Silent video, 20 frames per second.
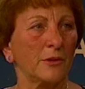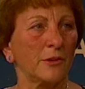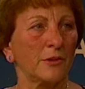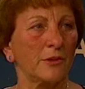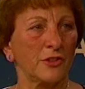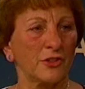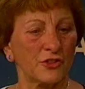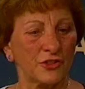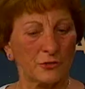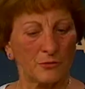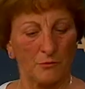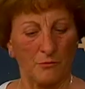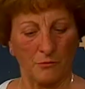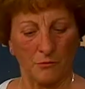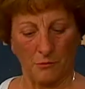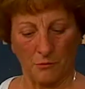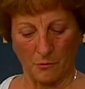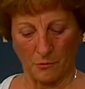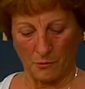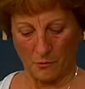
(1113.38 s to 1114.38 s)
just
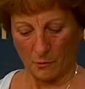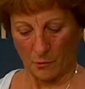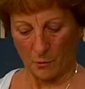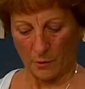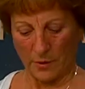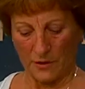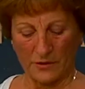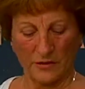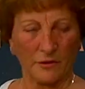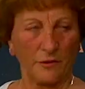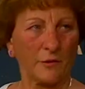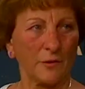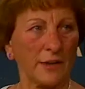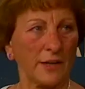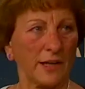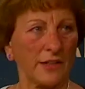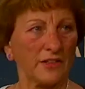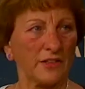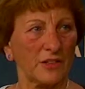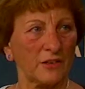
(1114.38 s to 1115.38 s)
ways of
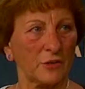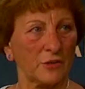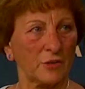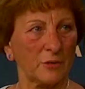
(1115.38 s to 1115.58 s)
relaxing those